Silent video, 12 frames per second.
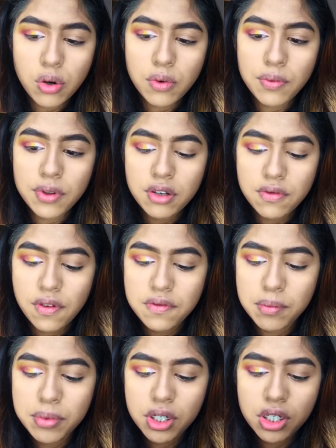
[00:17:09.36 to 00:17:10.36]
Go in with the
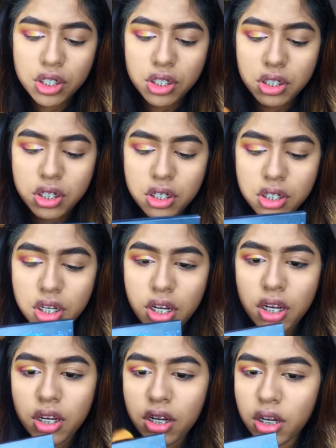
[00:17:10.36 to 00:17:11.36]
fluffy brush because,
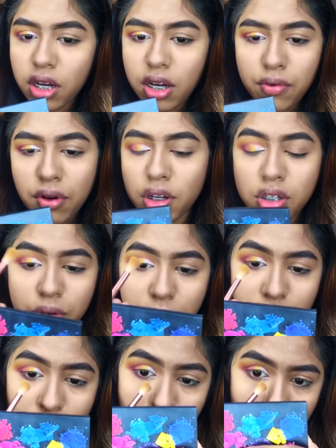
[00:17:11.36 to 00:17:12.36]
like, I really don't
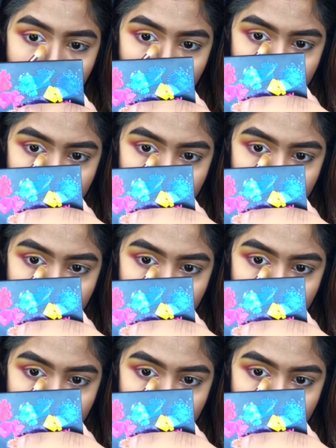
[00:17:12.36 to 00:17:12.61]
want to get another